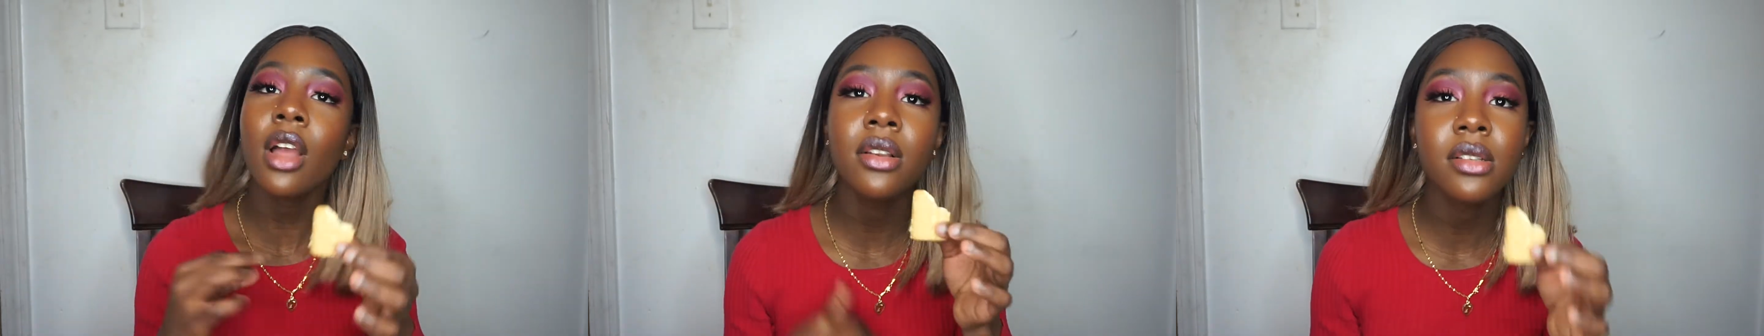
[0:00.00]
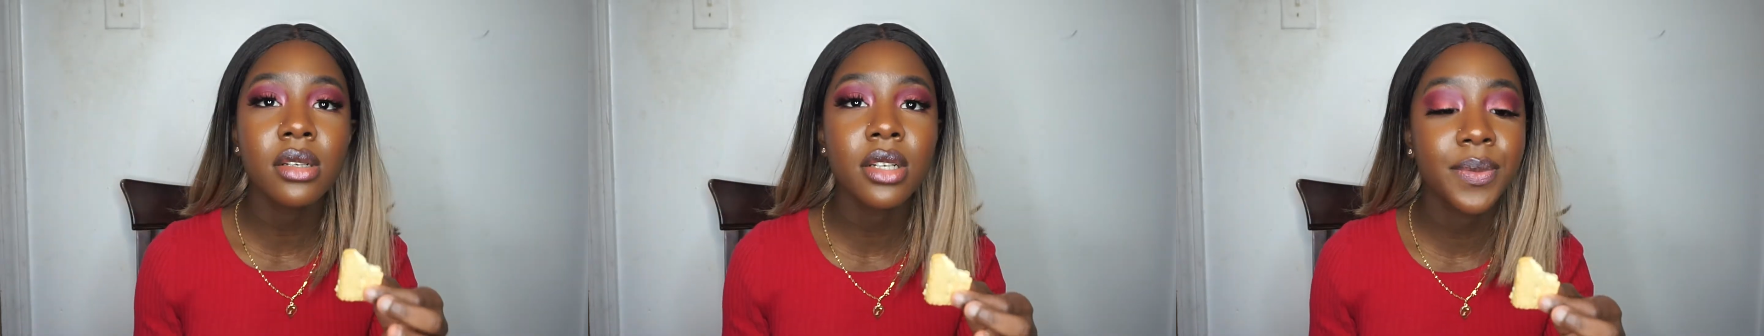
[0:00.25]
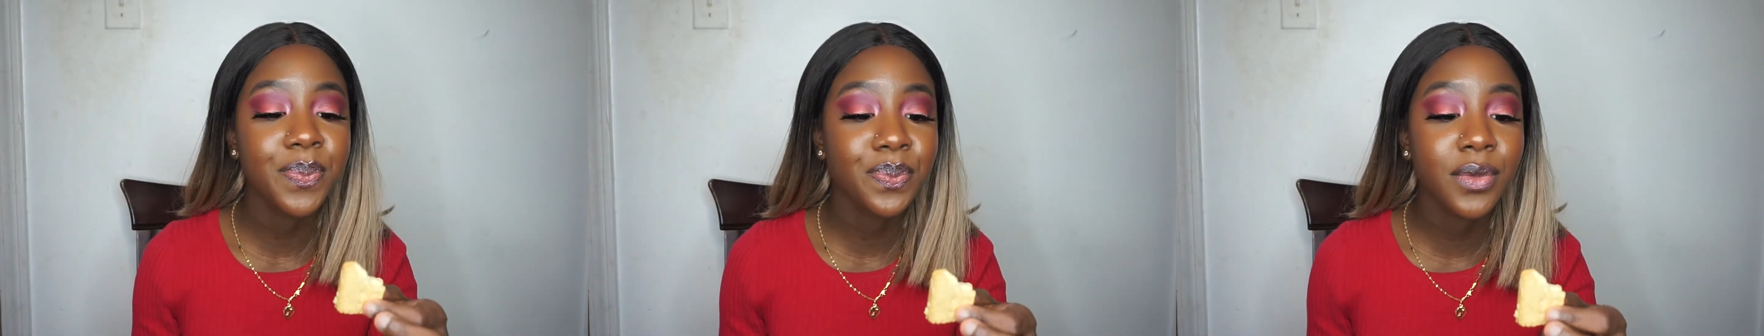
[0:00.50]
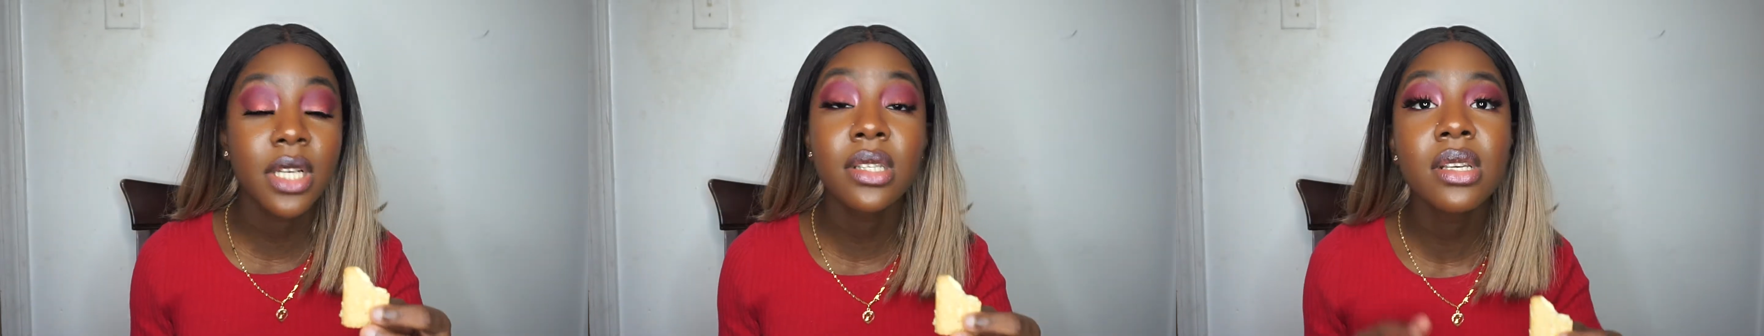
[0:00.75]
These are
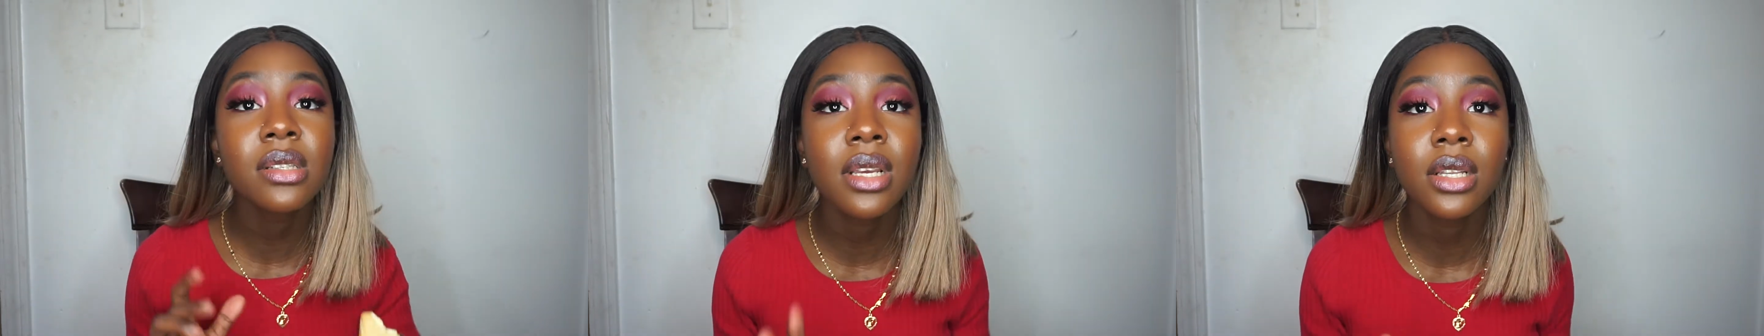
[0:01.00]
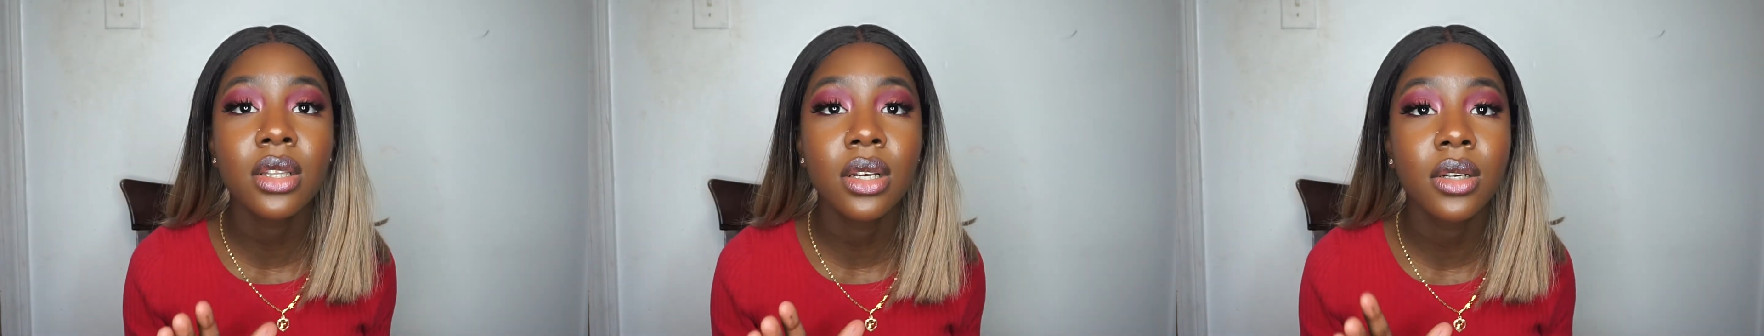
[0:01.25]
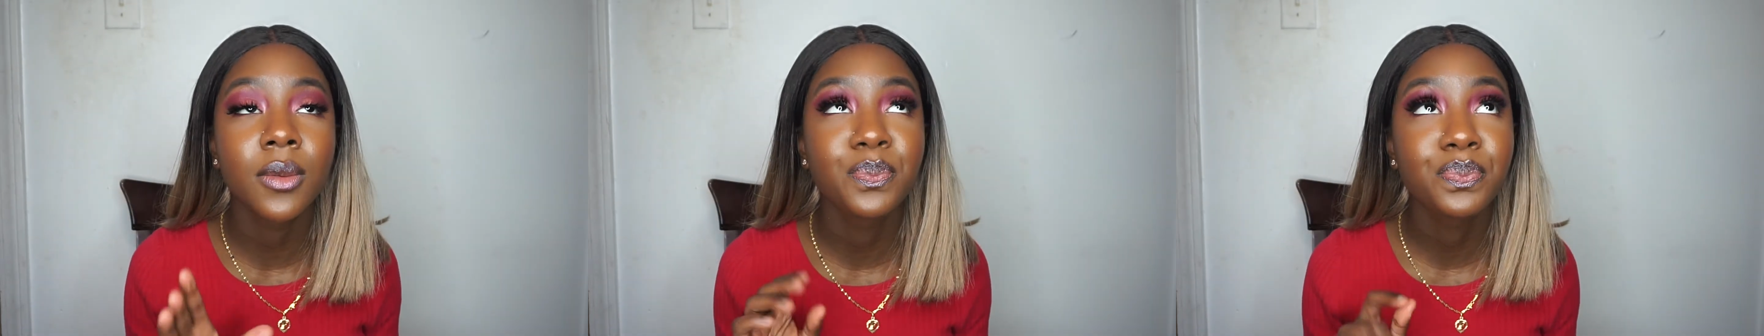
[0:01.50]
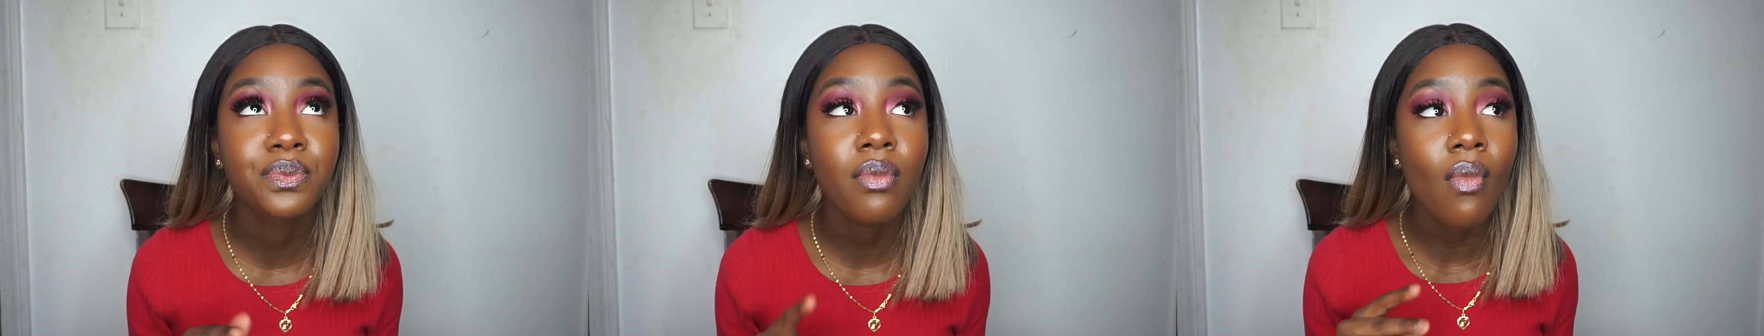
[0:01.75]
good. They taste like the
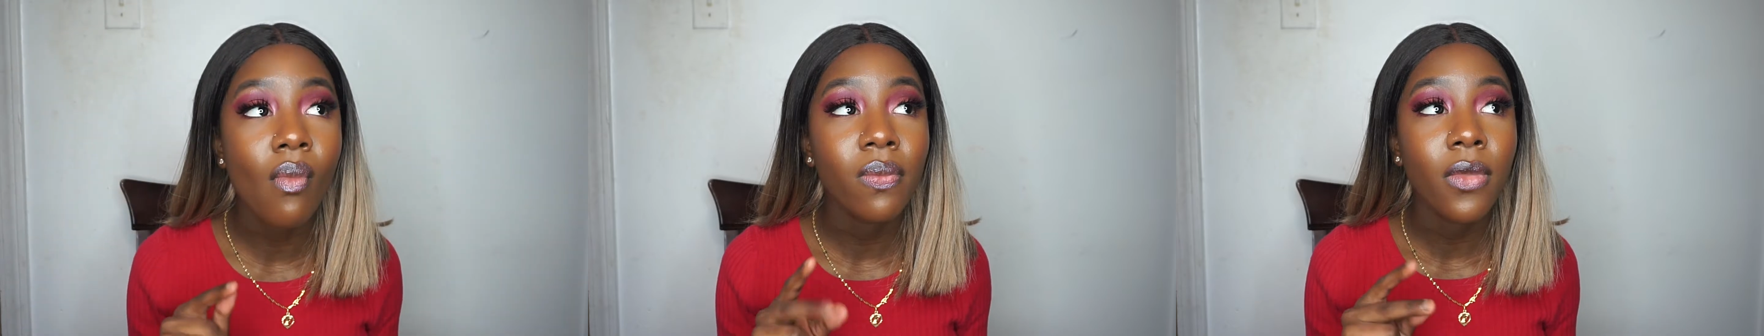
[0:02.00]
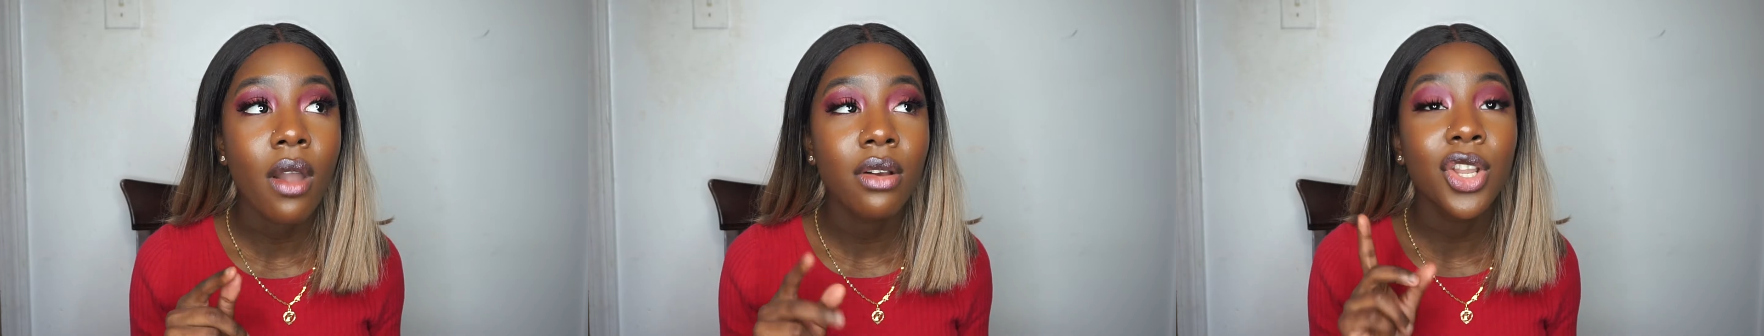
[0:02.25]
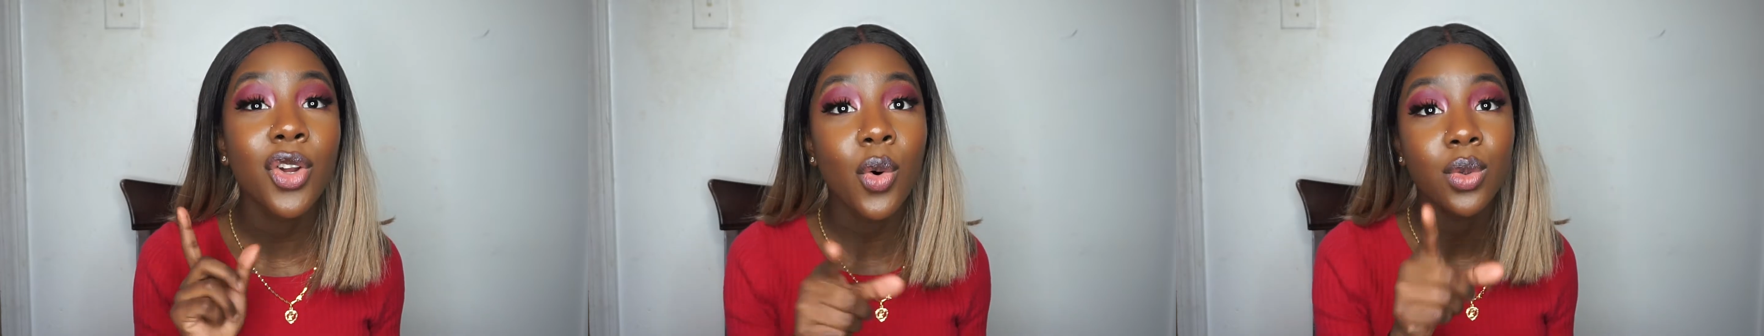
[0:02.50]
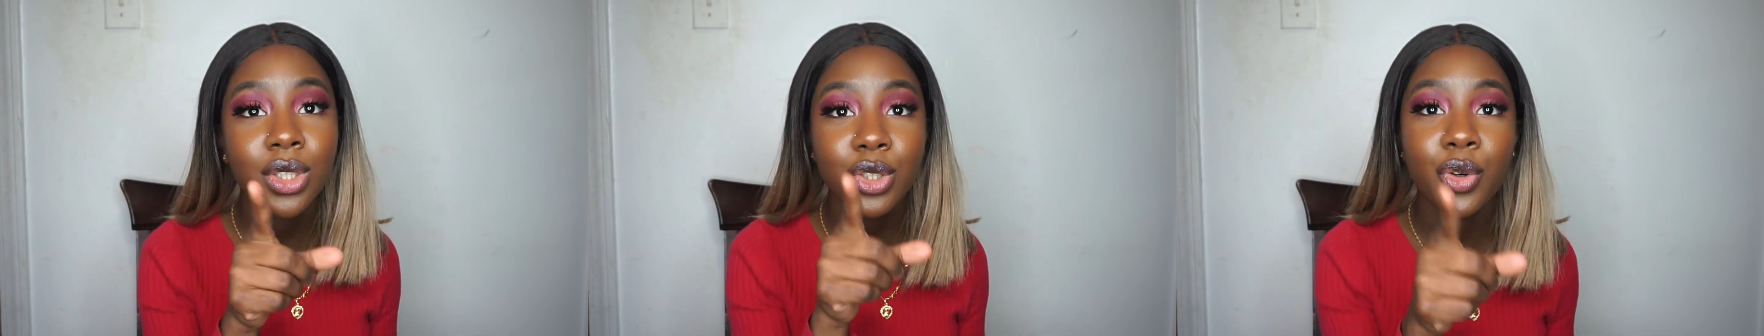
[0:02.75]

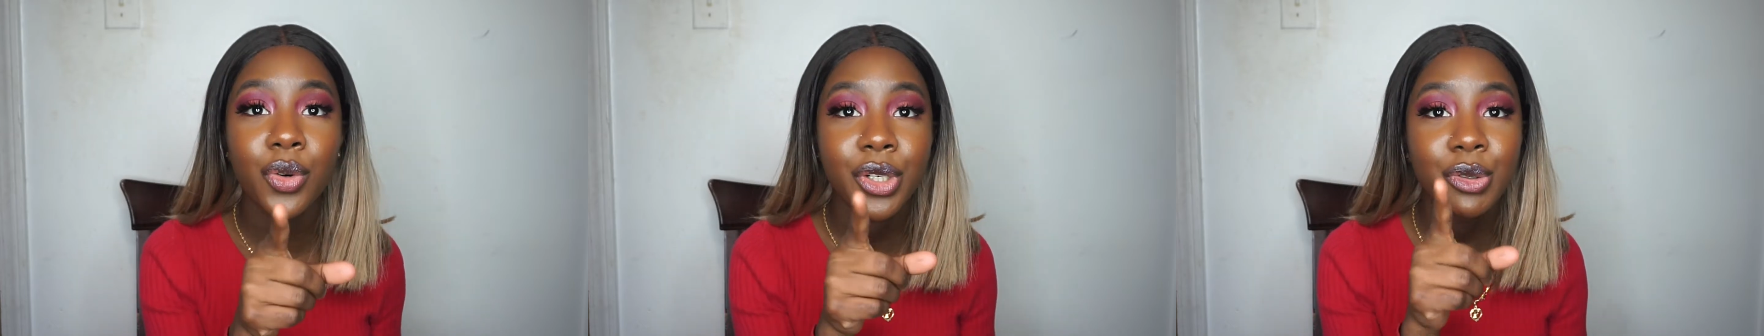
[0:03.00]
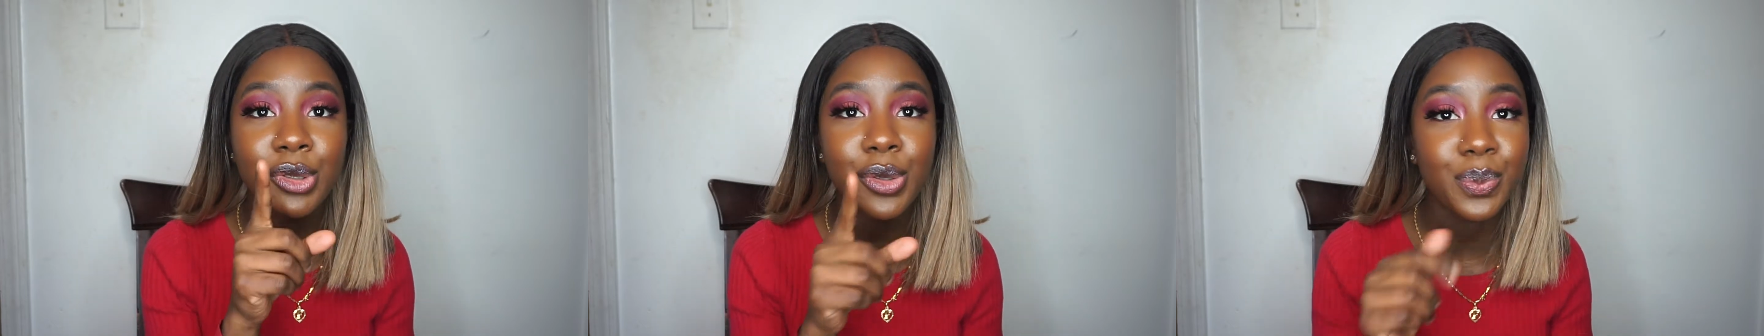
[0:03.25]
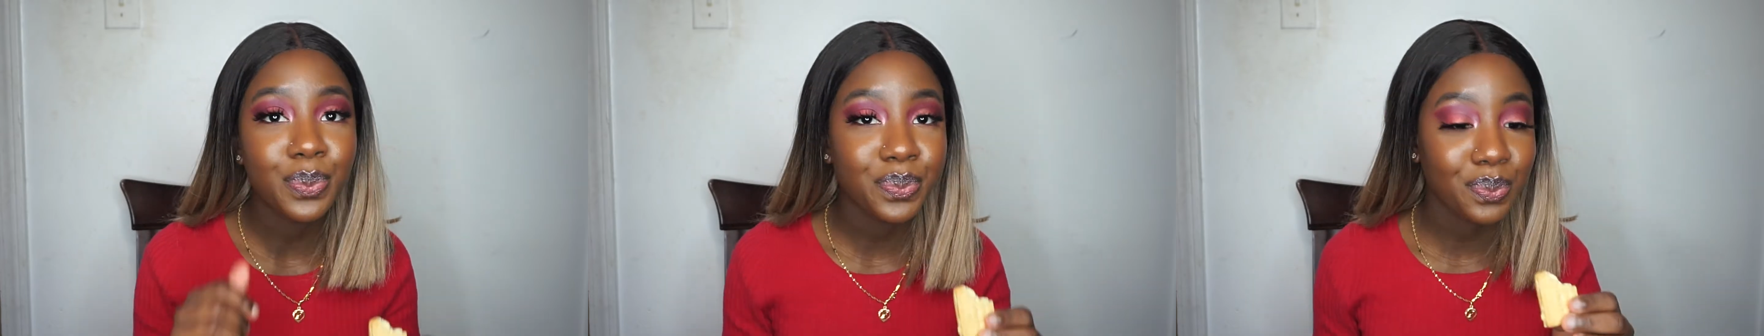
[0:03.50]
golden Oreos.